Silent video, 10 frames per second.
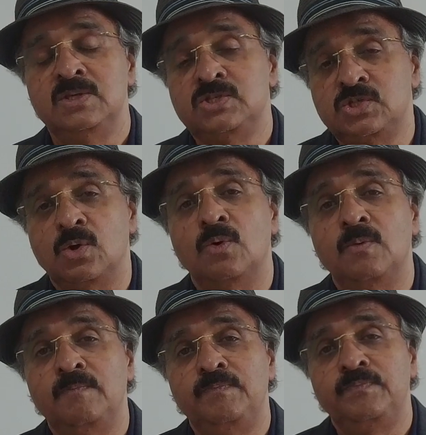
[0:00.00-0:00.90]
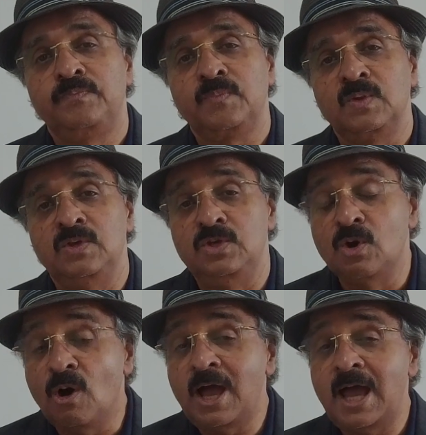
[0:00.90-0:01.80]
So,
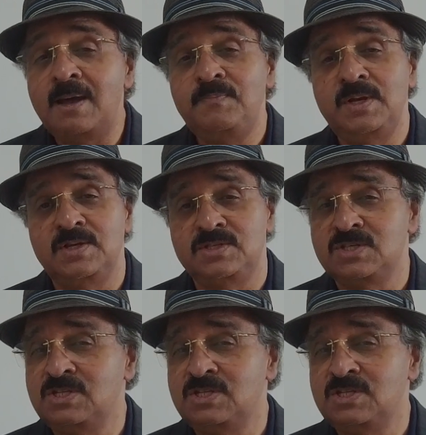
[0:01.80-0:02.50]
your happiness